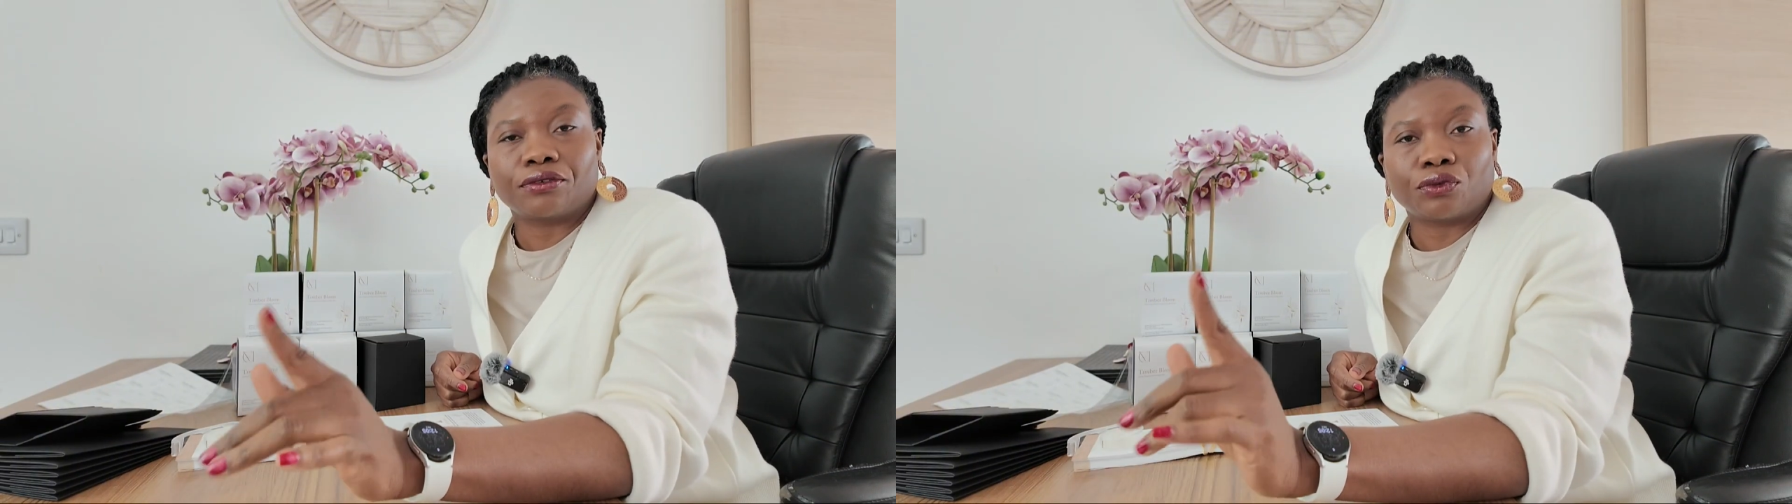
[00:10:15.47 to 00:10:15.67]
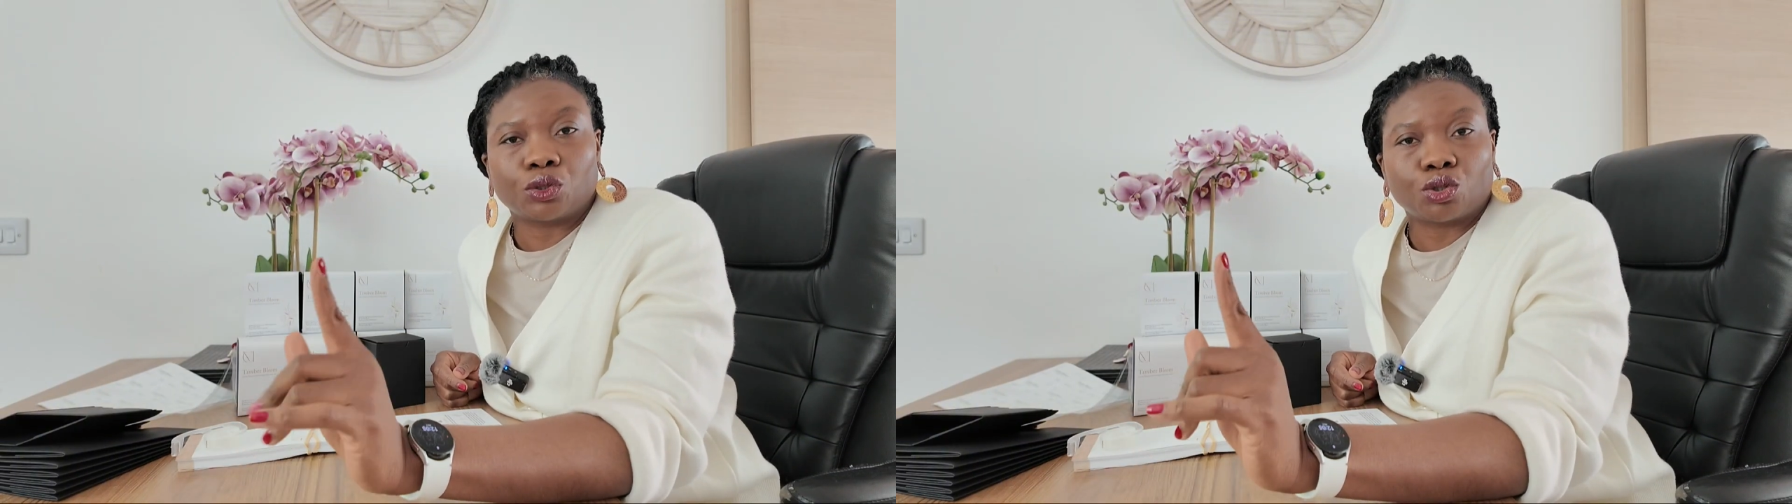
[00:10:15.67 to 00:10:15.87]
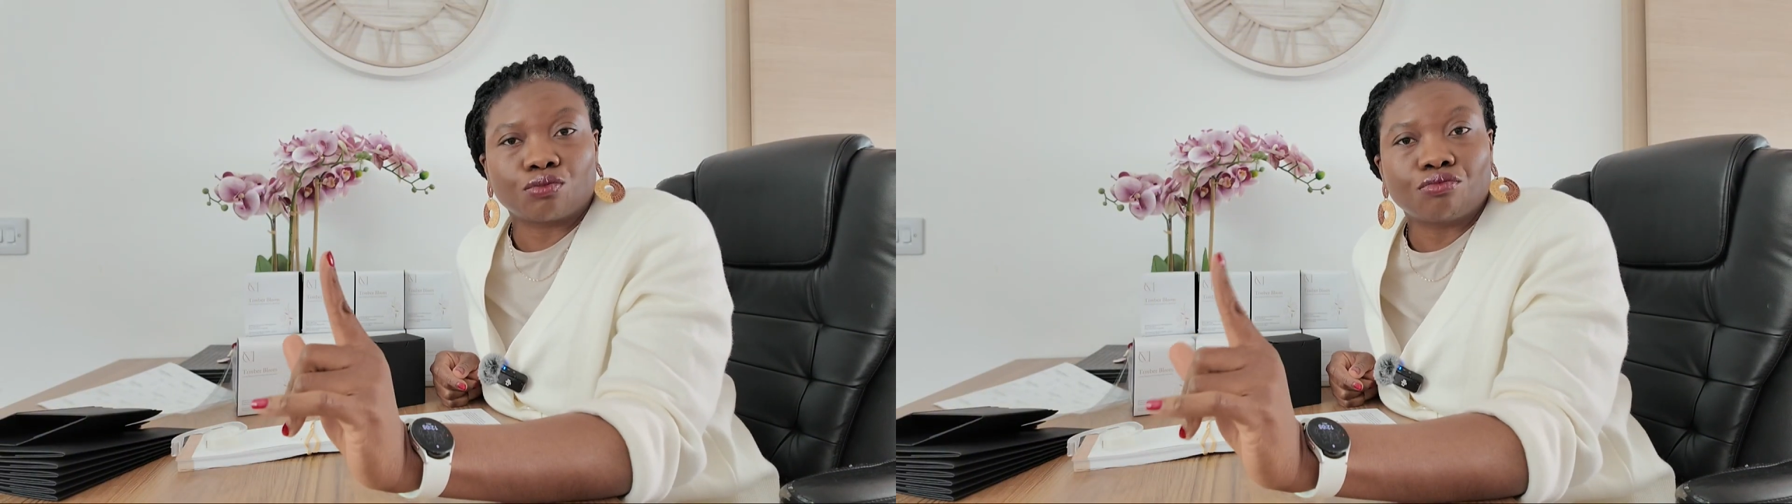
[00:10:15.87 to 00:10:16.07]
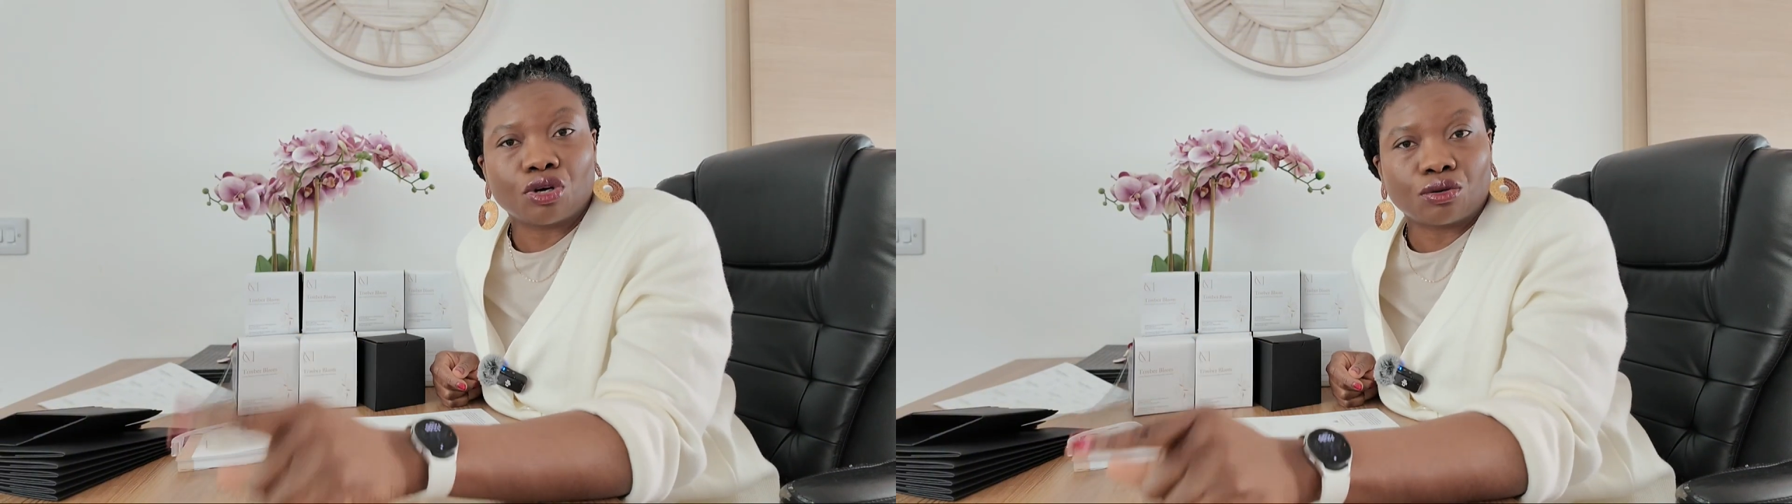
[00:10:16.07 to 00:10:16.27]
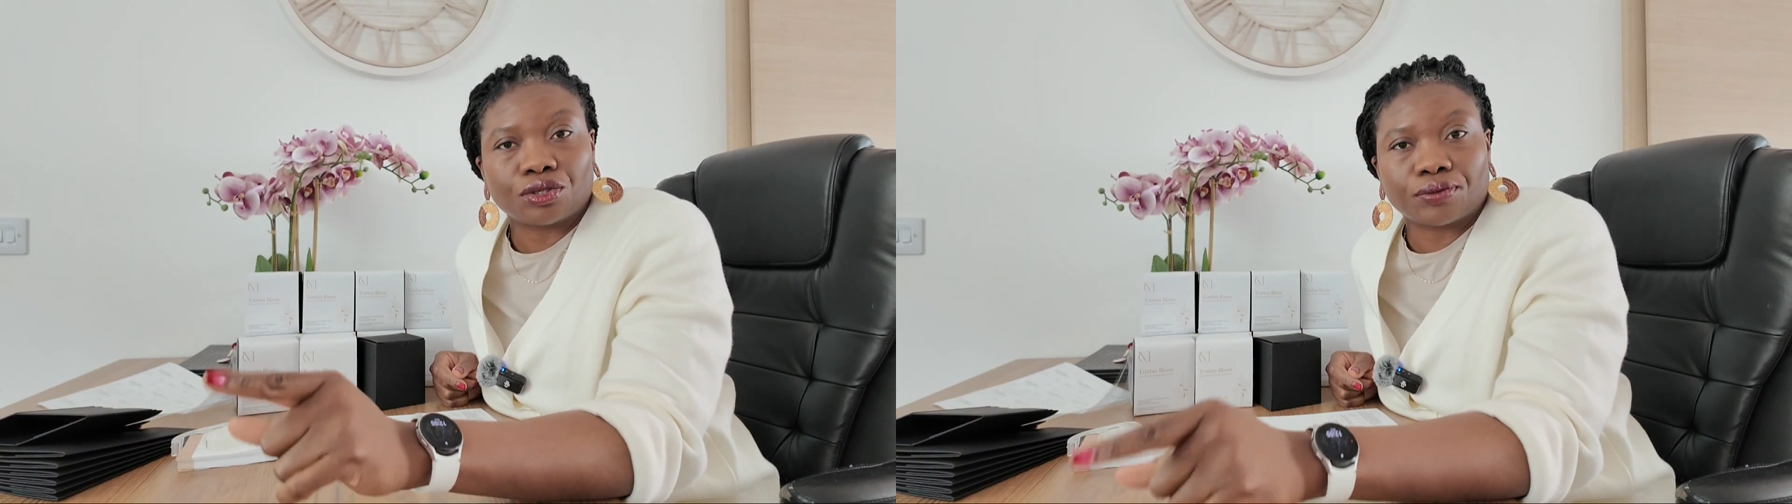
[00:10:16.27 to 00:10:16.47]
for
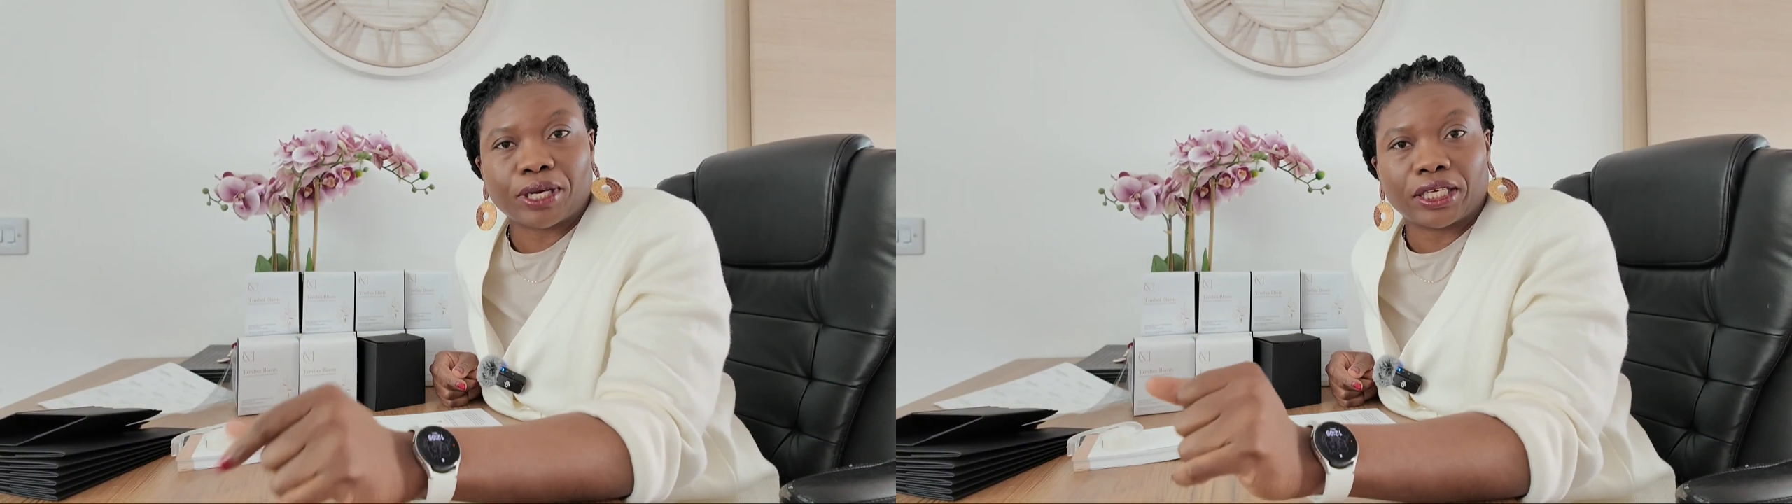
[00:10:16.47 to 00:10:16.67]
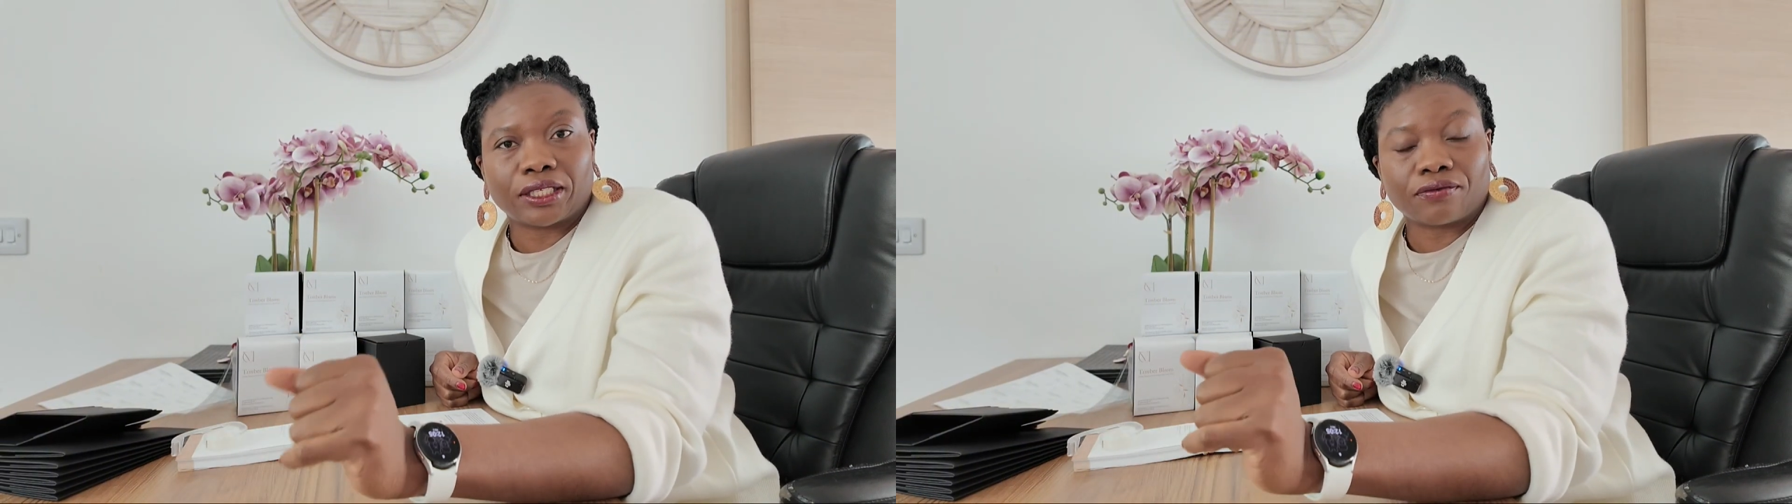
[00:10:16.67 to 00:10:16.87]
tomorrow's market.